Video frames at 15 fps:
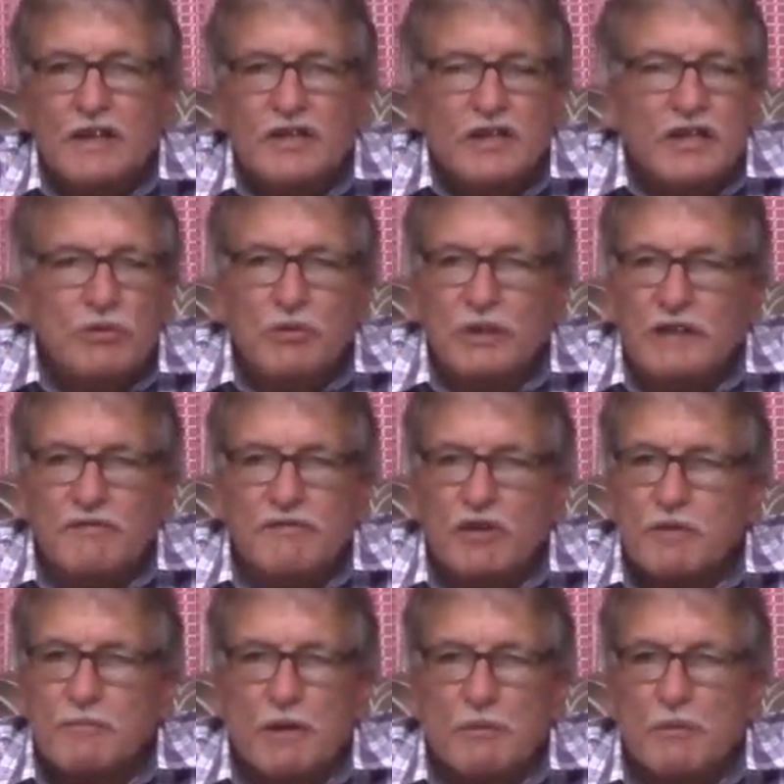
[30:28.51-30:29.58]
she would have
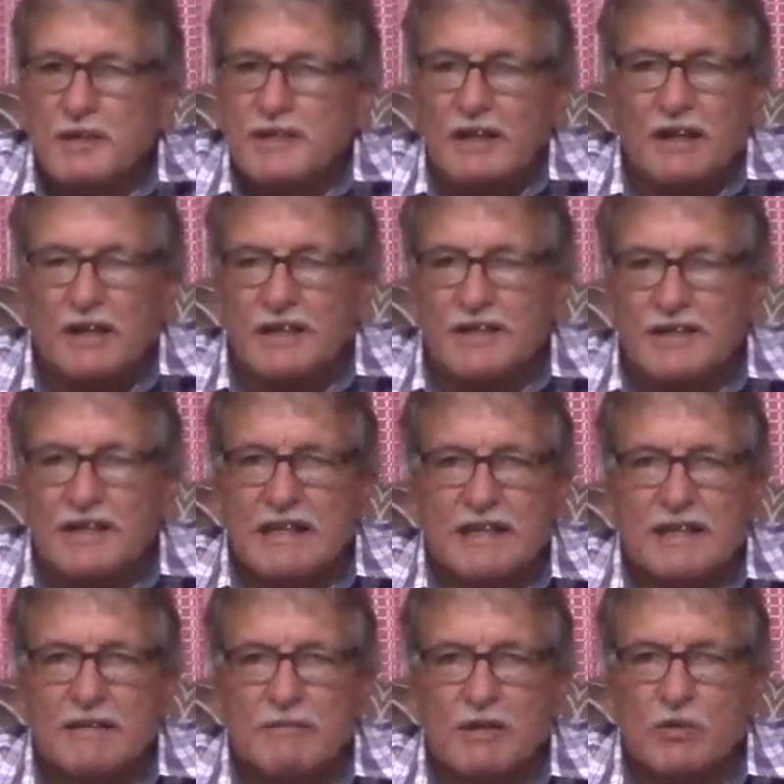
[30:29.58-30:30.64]
most probably said, oh, it's
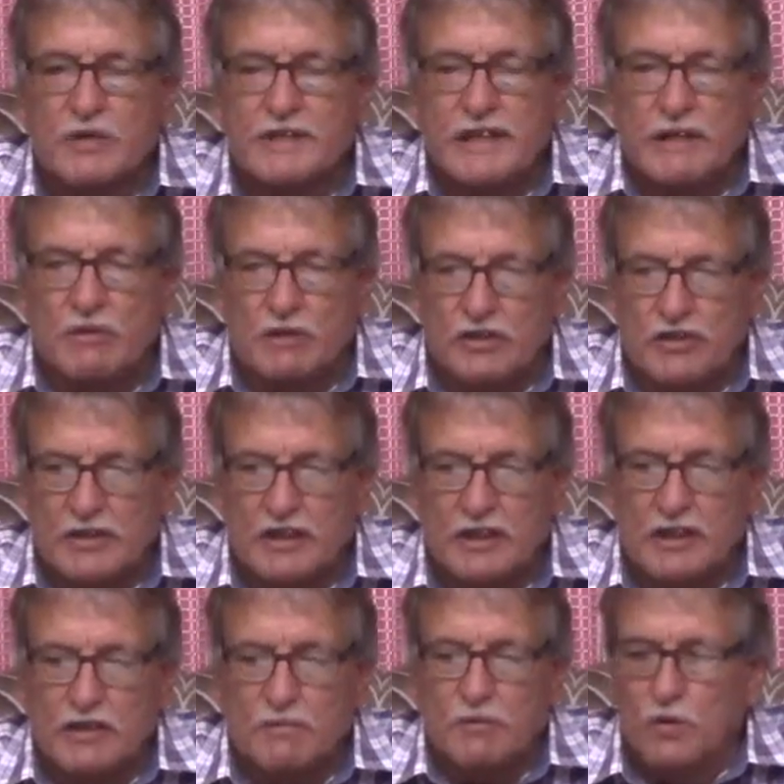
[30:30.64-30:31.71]
nothing, because then he was still
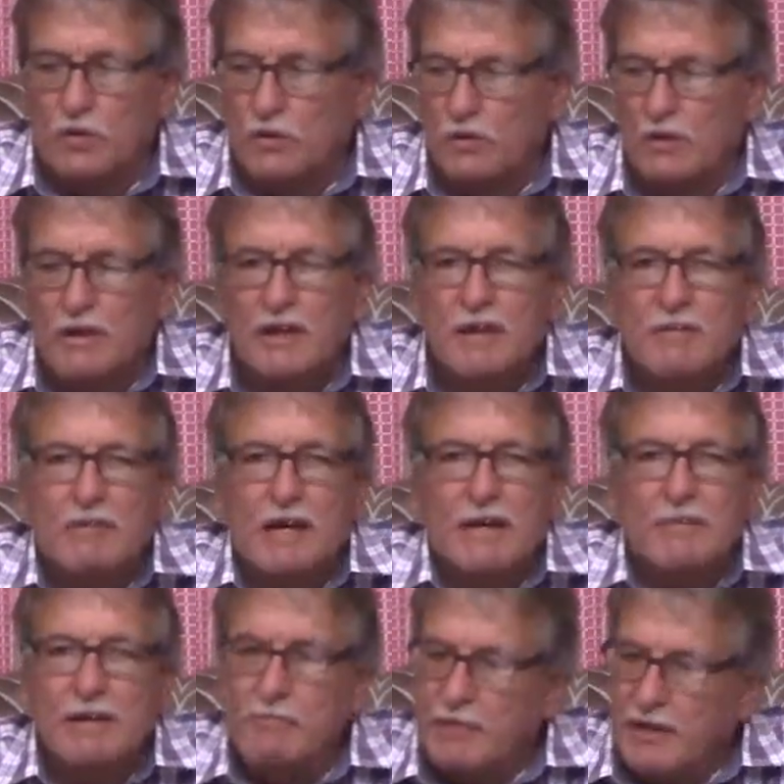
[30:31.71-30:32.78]
a small
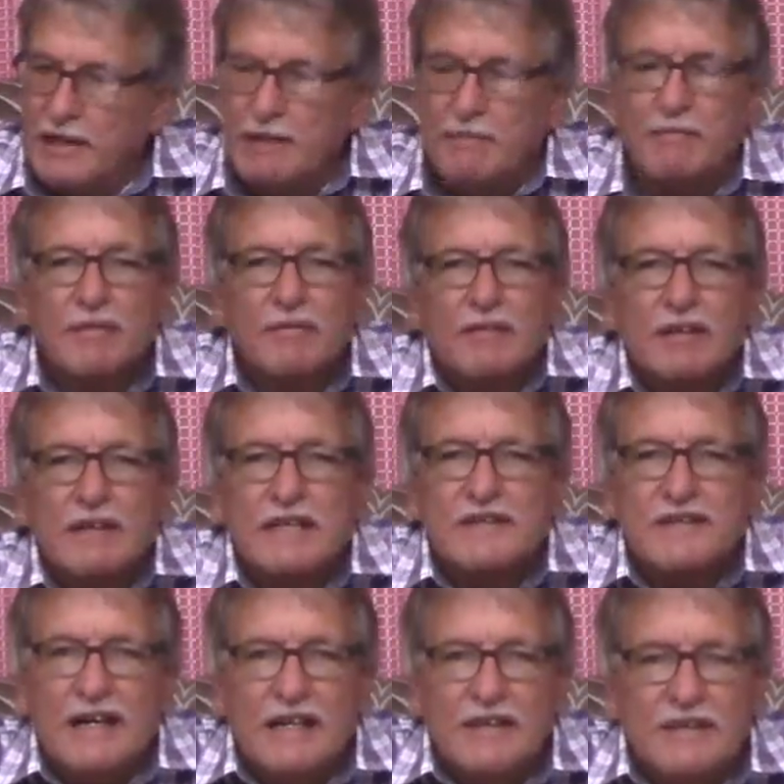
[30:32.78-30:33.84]
baby. Bring him.
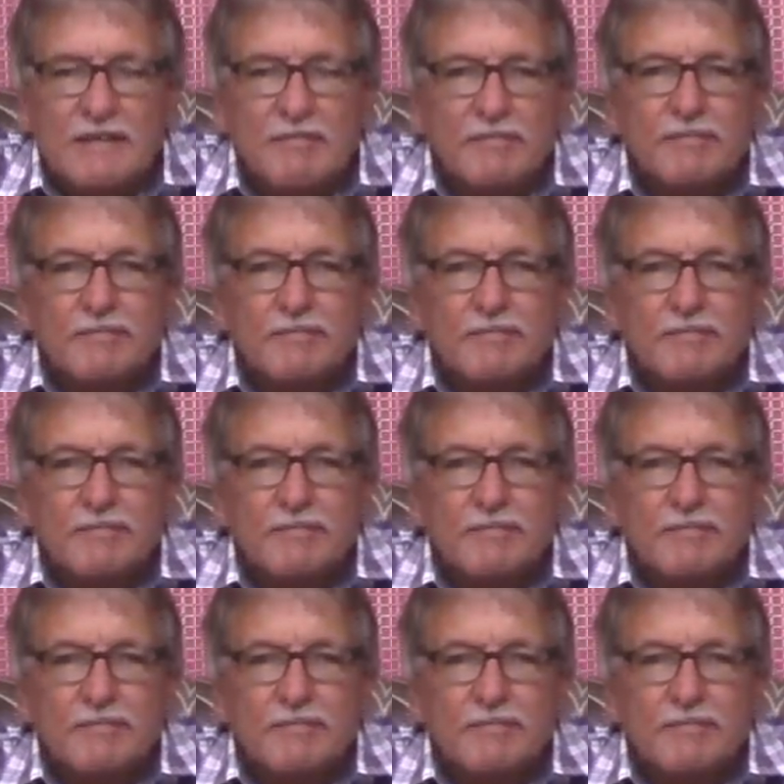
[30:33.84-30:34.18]
Let's raise him.